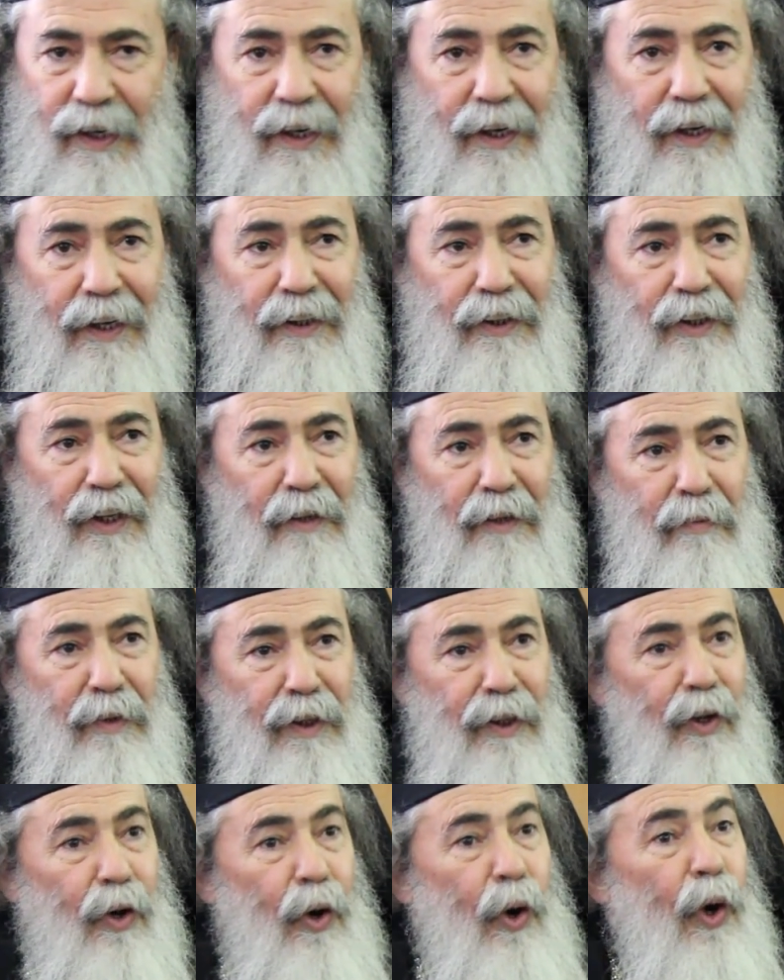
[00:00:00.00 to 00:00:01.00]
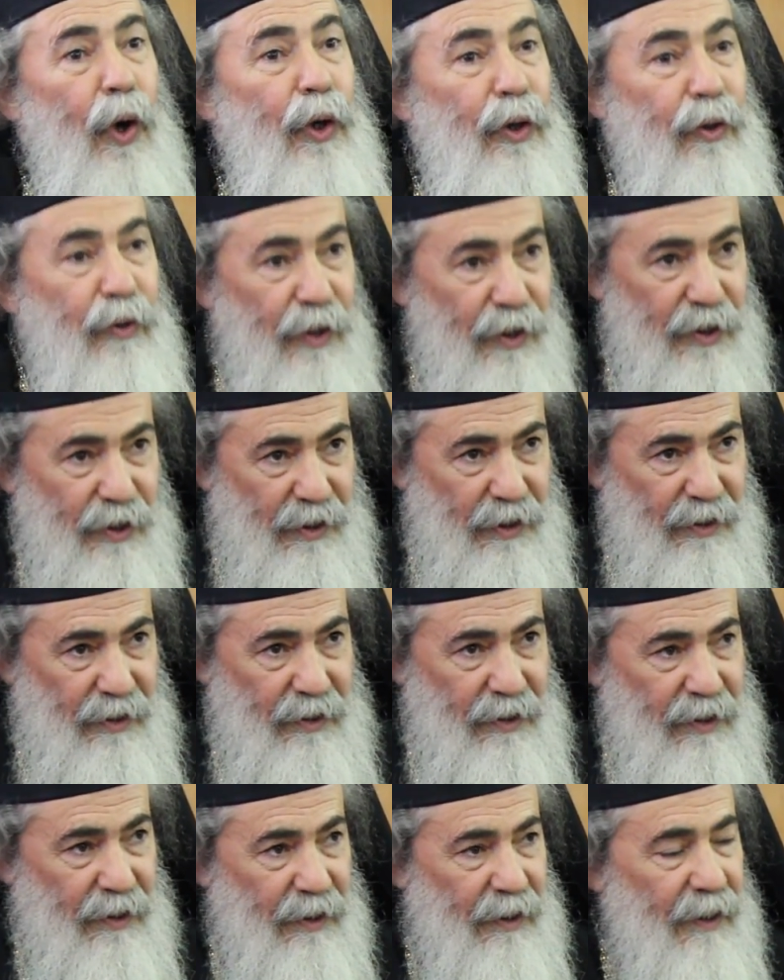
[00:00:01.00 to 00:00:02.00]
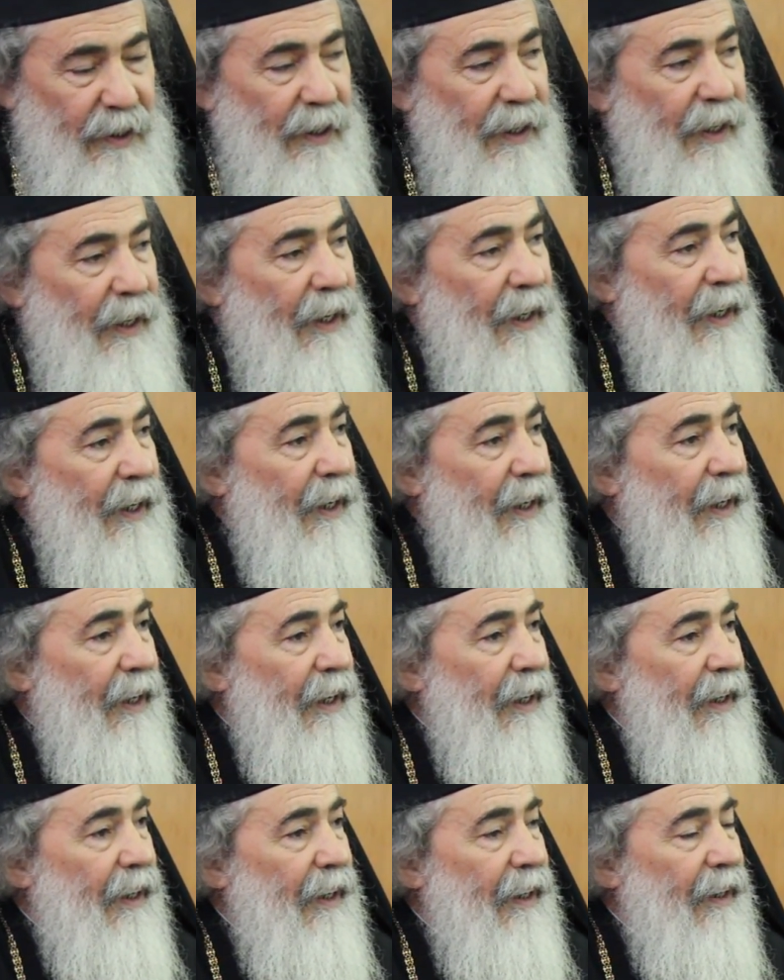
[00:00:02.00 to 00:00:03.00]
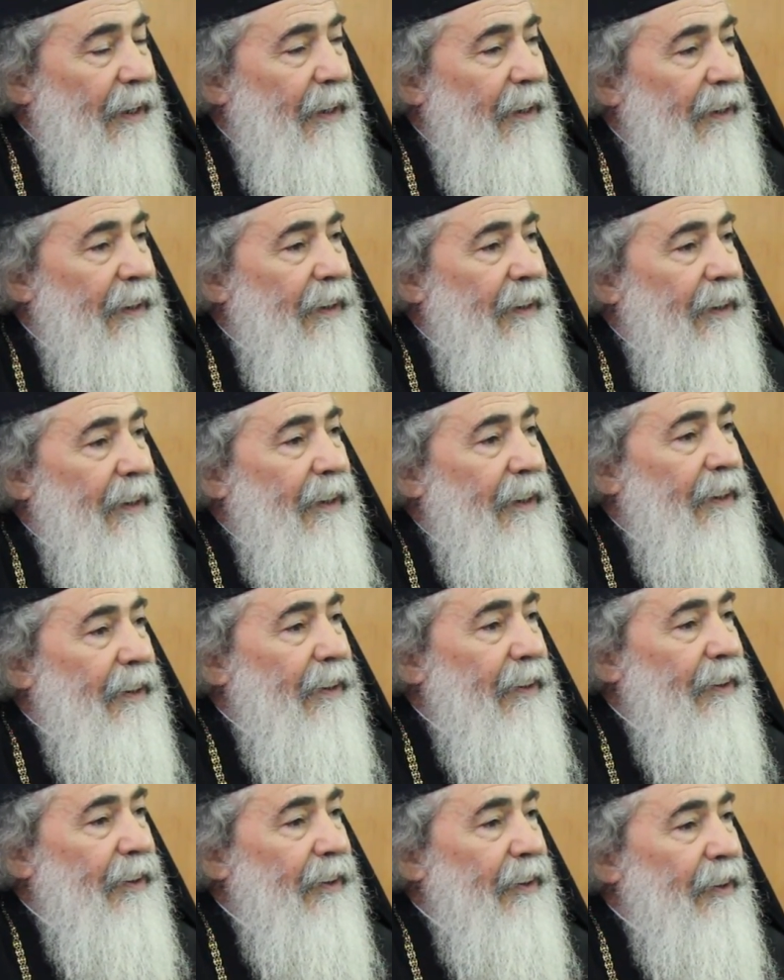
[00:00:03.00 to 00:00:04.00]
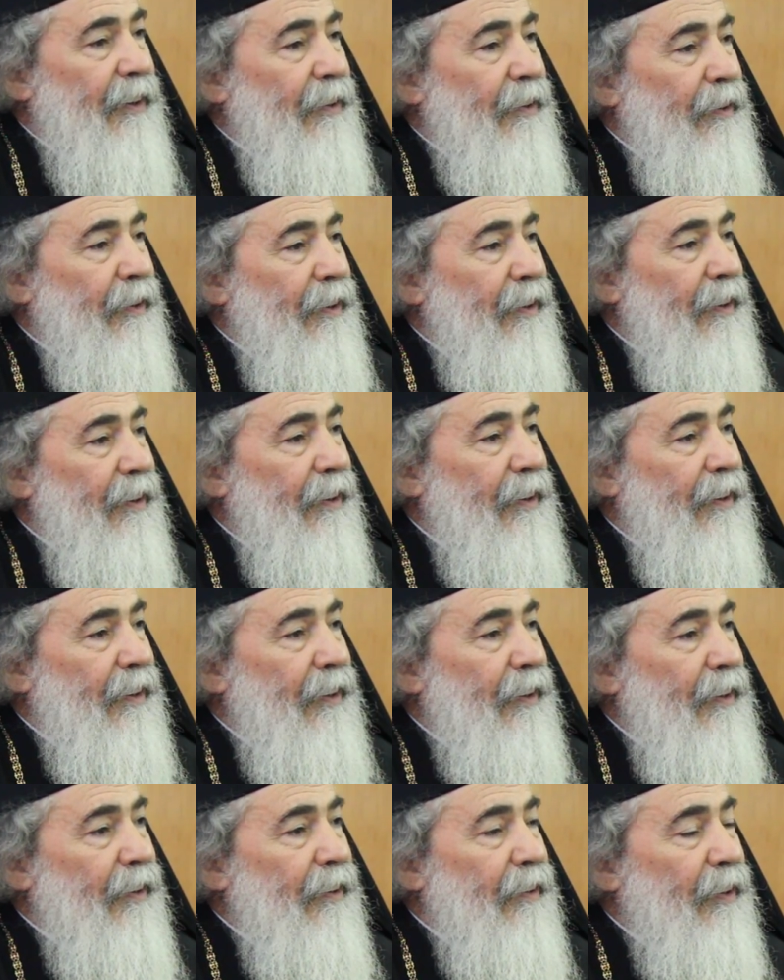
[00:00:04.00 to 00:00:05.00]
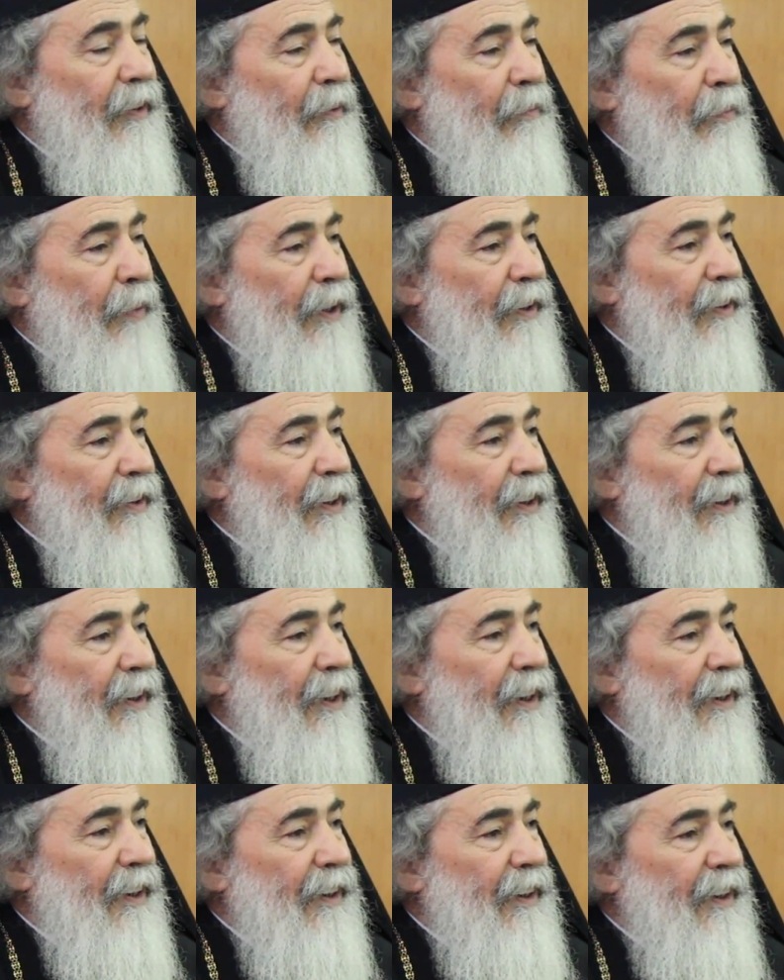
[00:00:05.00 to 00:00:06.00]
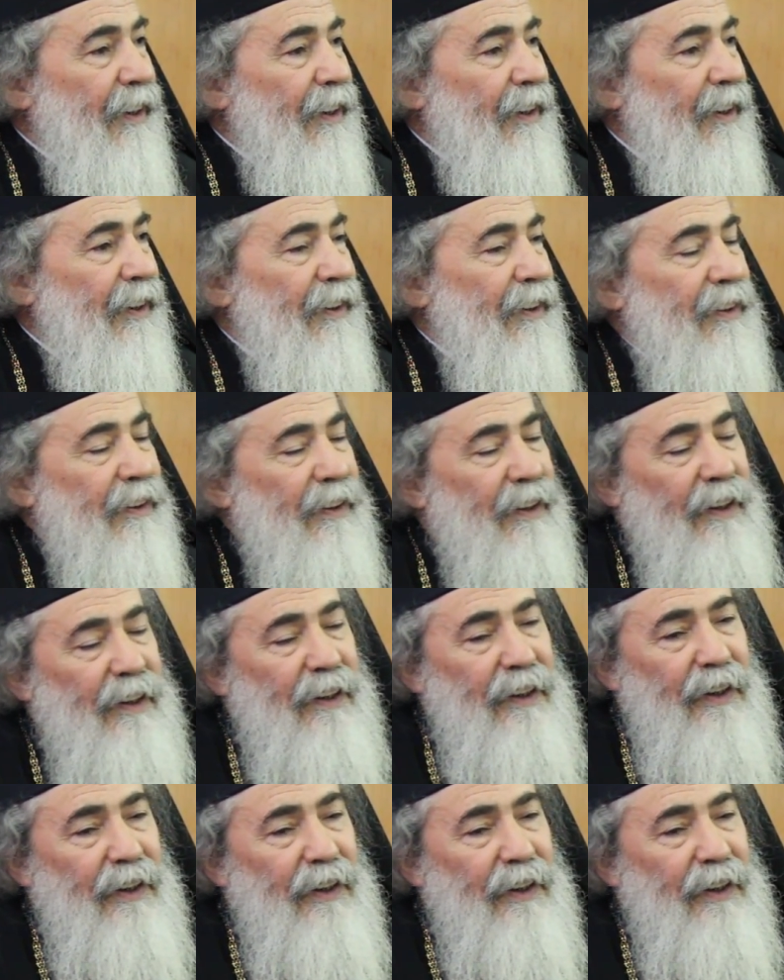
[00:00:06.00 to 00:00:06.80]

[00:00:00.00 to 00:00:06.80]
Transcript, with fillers: and I mean all Christians. Uh, the, the Patriarchate here is uh,